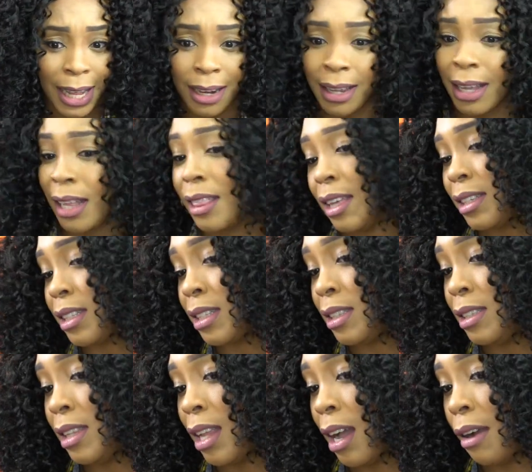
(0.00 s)
Like, look at this. It's
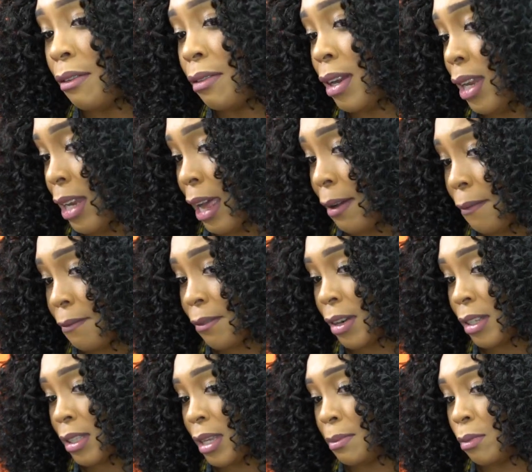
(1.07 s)
not really that
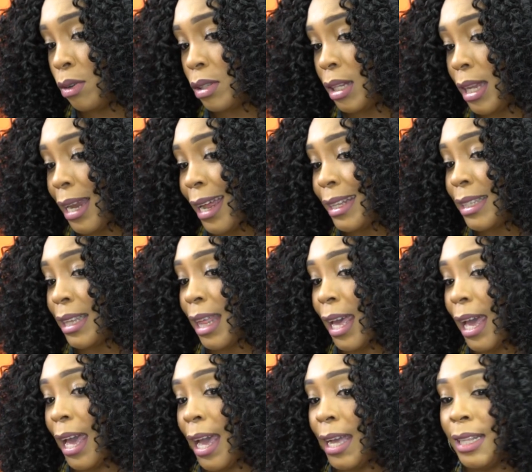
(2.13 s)
frizzy, mostly like to
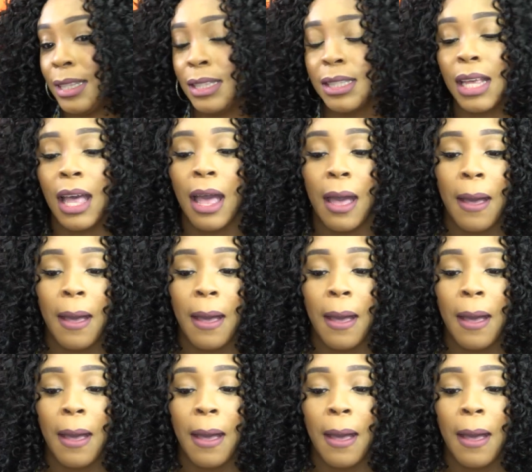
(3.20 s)
the ends,